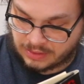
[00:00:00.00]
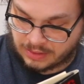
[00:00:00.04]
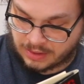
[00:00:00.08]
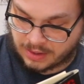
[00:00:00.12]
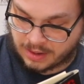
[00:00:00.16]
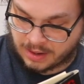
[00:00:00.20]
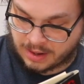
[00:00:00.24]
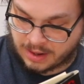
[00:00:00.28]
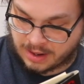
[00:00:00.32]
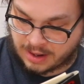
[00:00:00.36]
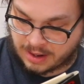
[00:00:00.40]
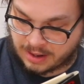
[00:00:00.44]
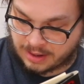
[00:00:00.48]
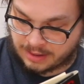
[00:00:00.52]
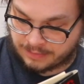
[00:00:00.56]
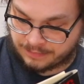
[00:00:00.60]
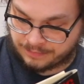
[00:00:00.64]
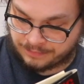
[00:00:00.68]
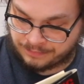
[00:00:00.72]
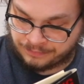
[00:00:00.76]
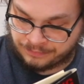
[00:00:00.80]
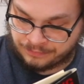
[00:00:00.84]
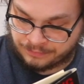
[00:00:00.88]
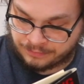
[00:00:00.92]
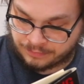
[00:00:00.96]

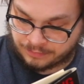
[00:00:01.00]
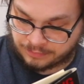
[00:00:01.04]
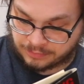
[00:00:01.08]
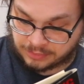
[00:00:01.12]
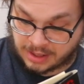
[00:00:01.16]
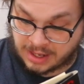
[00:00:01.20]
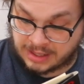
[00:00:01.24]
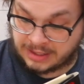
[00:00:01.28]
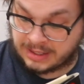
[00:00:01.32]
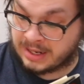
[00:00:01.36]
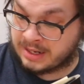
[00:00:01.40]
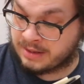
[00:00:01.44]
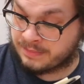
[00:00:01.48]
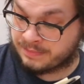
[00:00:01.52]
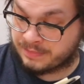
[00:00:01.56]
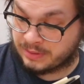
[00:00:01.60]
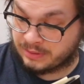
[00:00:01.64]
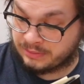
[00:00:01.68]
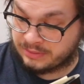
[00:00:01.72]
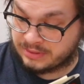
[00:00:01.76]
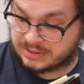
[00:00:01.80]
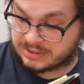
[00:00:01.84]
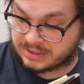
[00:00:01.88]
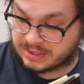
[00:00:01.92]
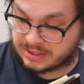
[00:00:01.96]
Blockade
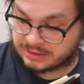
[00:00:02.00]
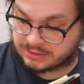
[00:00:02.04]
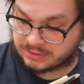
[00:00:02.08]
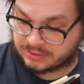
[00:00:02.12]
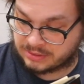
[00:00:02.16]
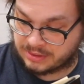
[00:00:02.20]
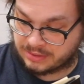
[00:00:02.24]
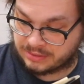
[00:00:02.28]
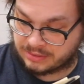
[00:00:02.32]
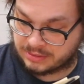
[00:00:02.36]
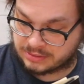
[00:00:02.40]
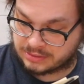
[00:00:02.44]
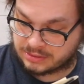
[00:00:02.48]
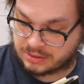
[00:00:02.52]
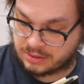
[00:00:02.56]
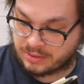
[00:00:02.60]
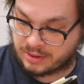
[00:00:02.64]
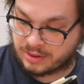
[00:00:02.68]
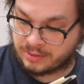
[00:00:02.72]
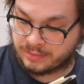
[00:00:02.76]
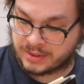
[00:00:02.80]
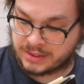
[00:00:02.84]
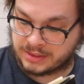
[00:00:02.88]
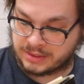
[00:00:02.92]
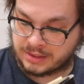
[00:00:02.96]
Billy's actually in this. Oh,
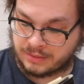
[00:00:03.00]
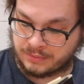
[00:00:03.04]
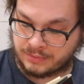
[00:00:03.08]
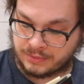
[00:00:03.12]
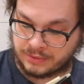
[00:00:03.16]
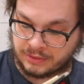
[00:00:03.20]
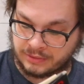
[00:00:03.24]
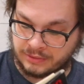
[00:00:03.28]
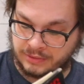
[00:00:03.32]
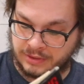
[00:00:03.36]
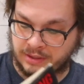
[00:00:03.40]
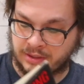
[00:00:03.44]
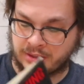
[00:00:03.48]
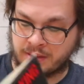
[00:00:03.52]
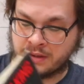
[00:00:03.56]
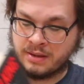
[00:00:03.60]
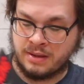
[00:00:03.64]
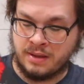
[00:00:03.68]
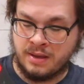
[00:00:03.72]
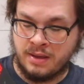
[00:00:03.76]
I read that one already.